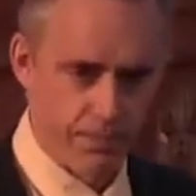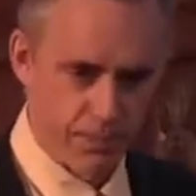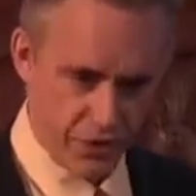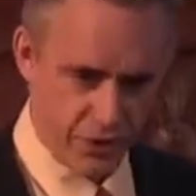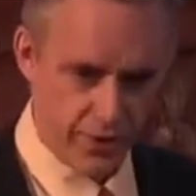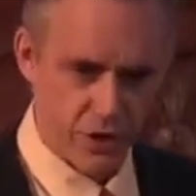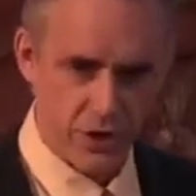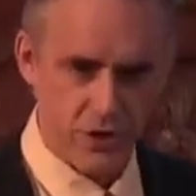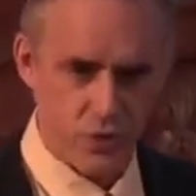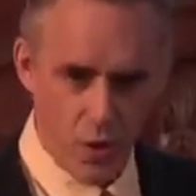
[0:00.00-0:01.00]
prescription,
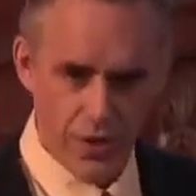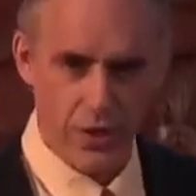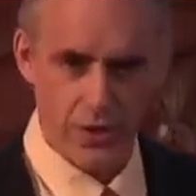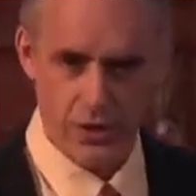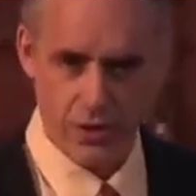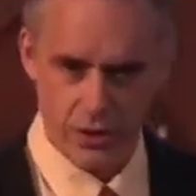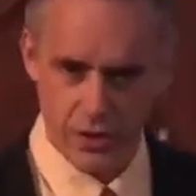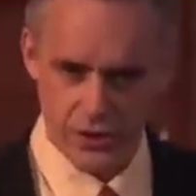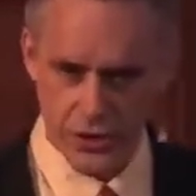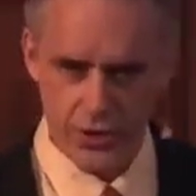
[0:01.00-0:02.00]
there's
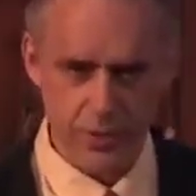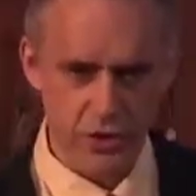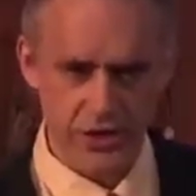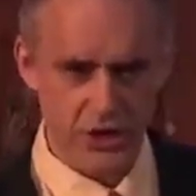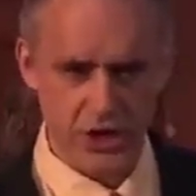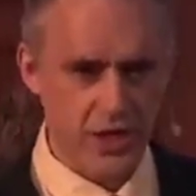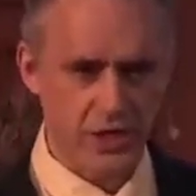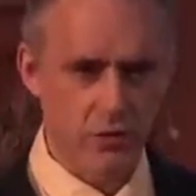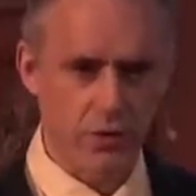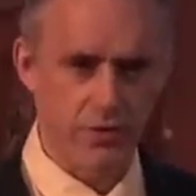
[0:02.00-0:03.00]
a 30%
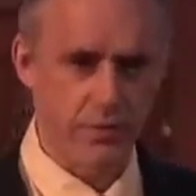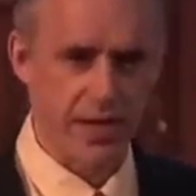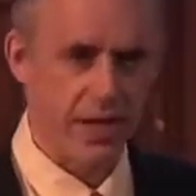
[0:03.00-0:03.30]
chance you won't even pick